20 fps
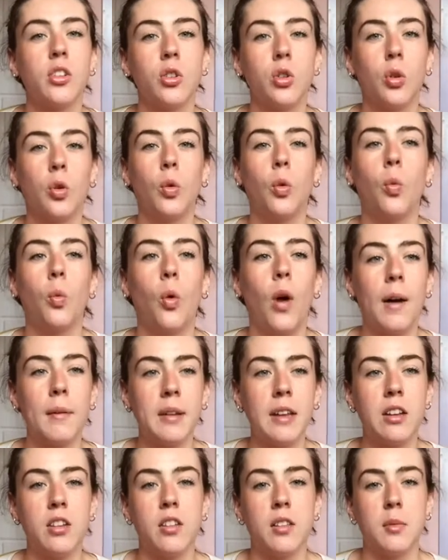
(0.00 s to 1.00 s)
So what I'm
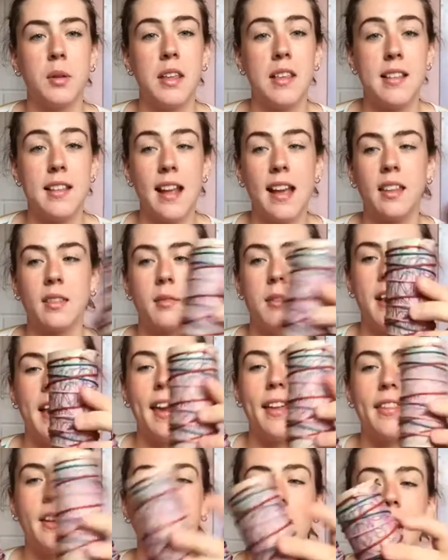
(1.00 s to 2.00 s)
going to do is I'm going to stick them
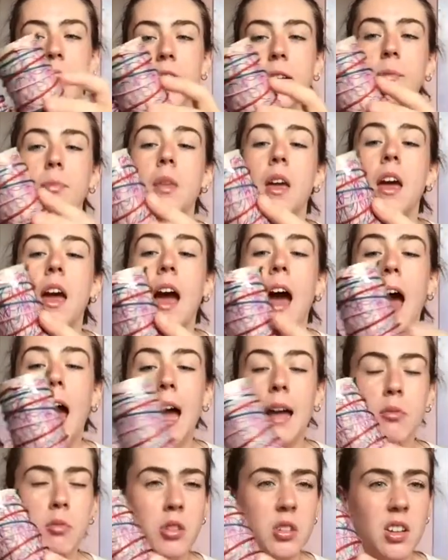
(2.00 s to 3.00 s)
together. Now,
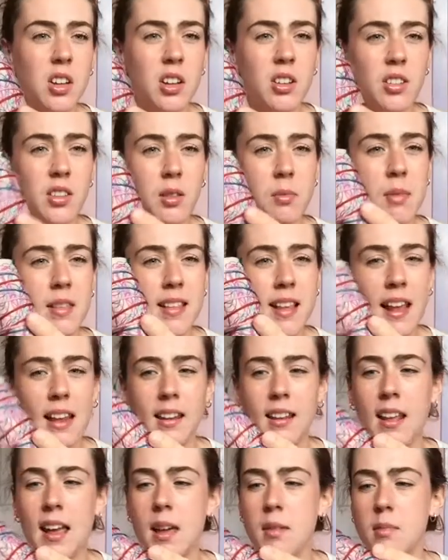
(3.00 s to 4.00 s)
I'm just going to use some
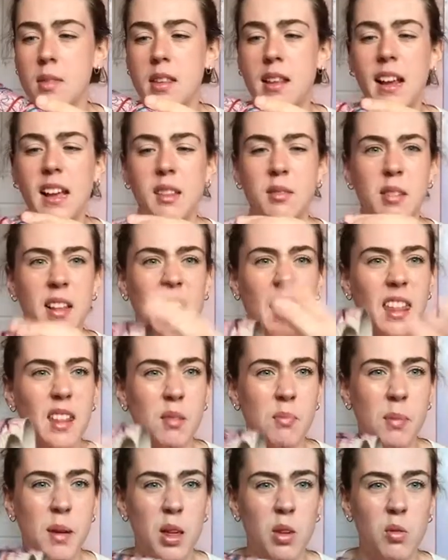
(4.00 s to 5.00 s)
sellotape to stick them together,
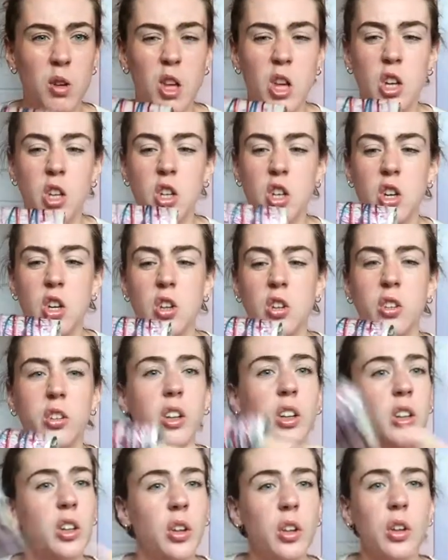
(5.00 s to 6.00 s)
but you could use
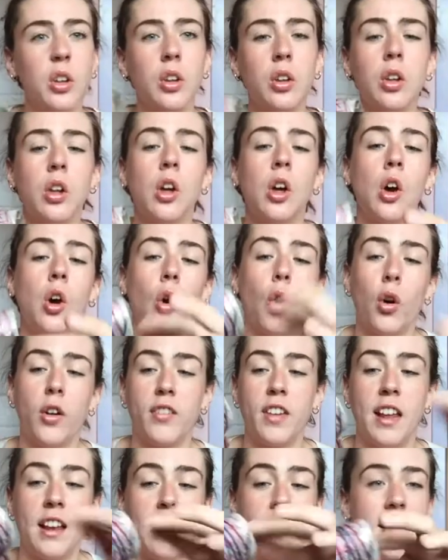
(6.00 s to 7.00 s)
glue, or
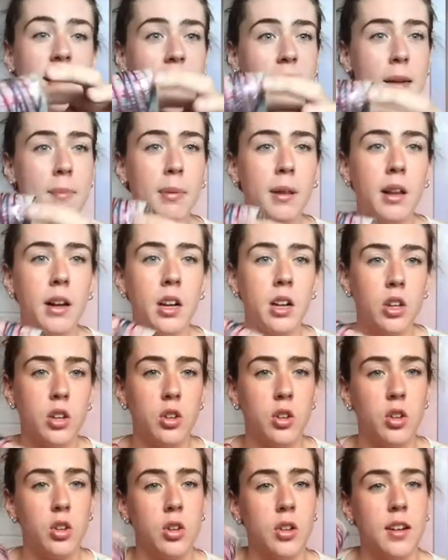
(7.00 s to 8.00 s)
if you had a stapler, you
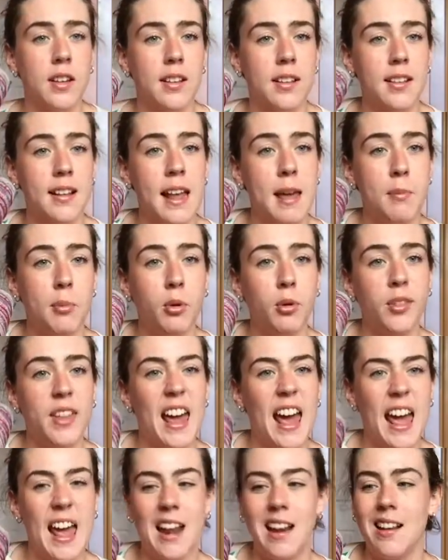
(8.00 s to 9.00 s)
could staple
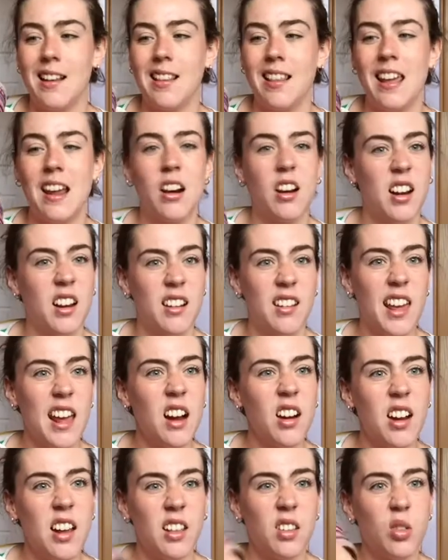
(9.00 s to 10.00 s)
the ends there and
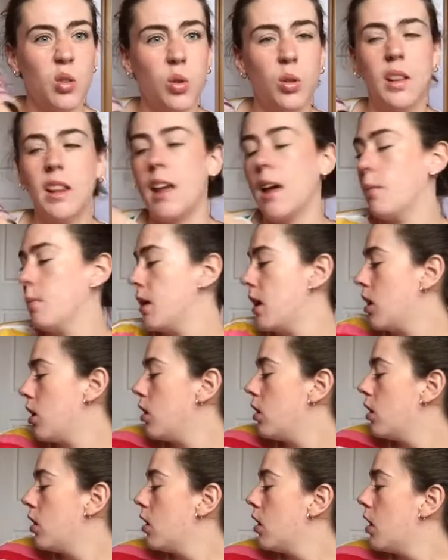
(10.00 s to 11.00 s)
there. It's totally up to
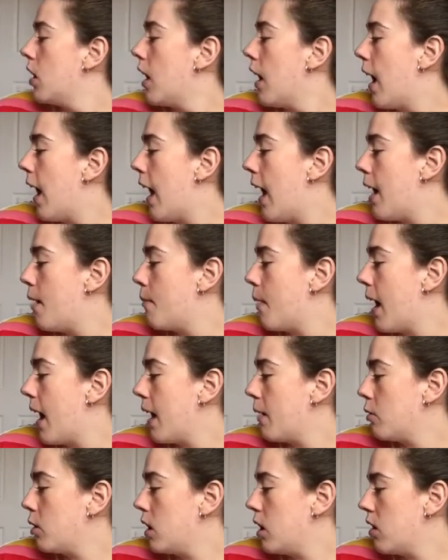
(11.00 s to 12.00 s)
you. I'm
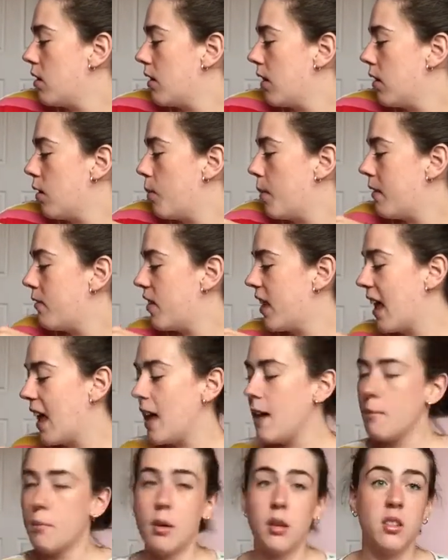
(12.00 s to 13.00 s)
going to use a little bit of
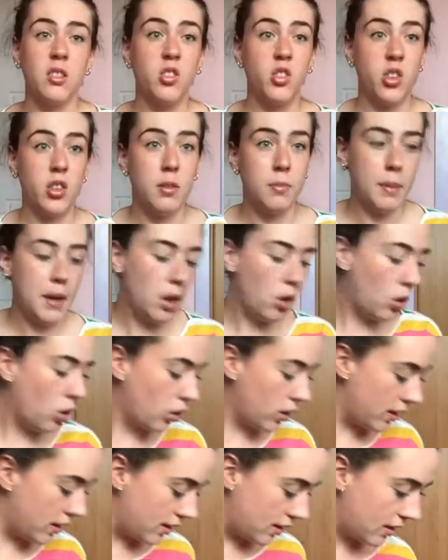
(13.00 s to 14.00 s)
tape just
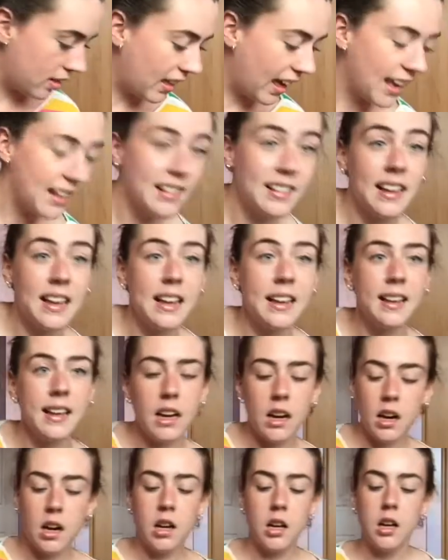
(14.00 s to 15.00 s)
because that's
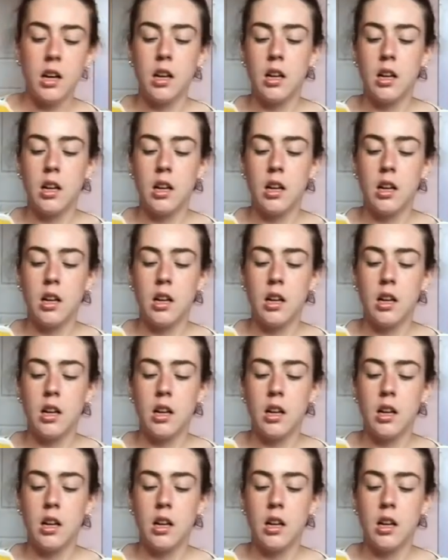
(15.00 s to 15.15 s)
easier.